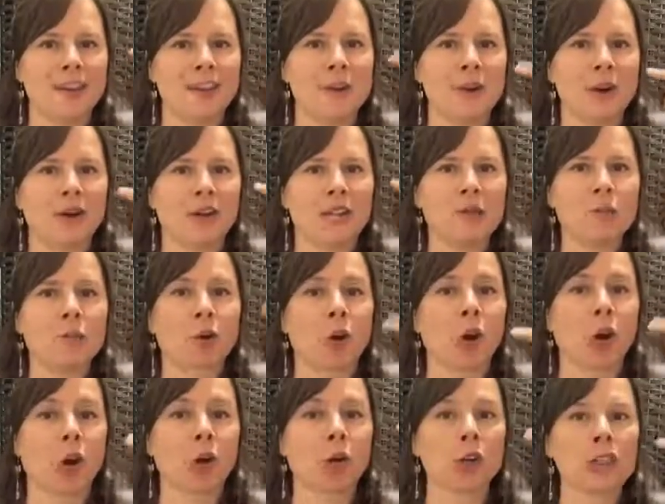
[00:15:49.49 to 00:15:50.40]
You're already
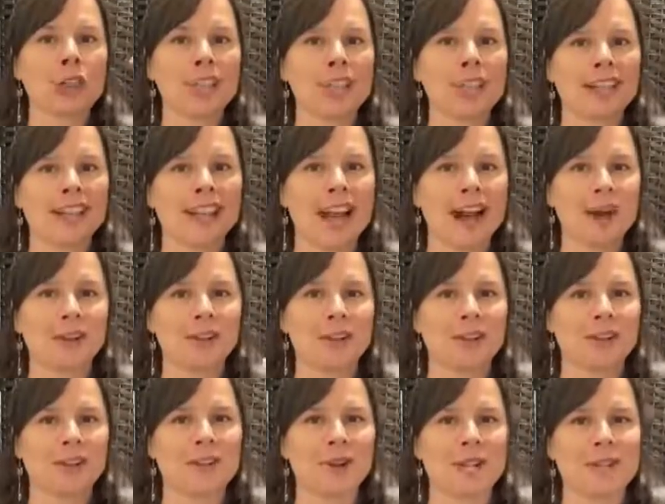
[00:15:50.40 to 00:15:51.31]
rehearsing how
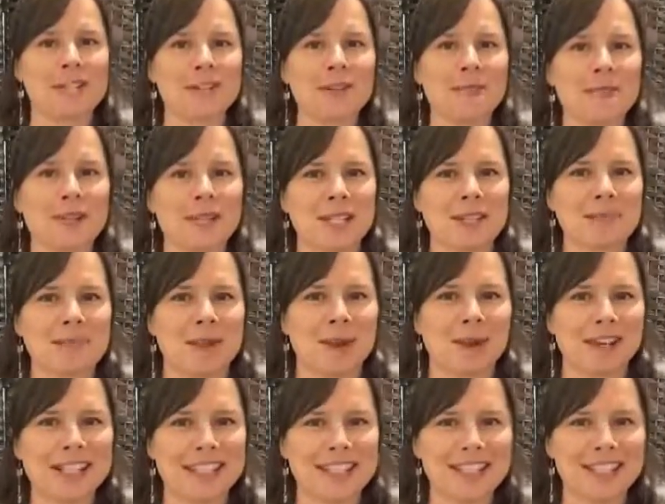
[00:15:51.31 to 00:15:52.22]
you're going to
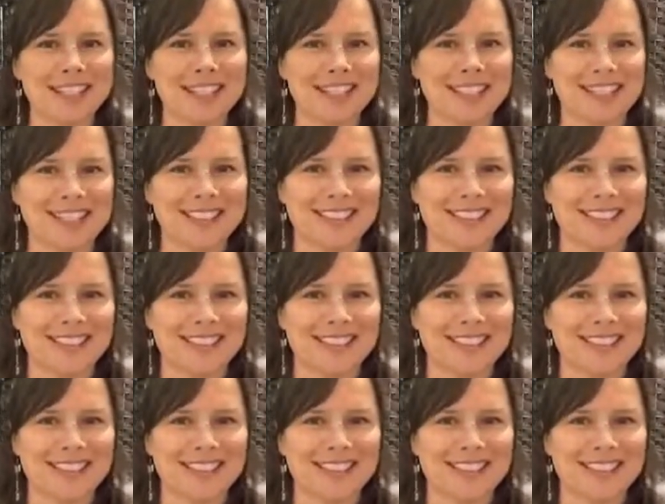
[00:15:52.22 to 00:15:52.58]
respond,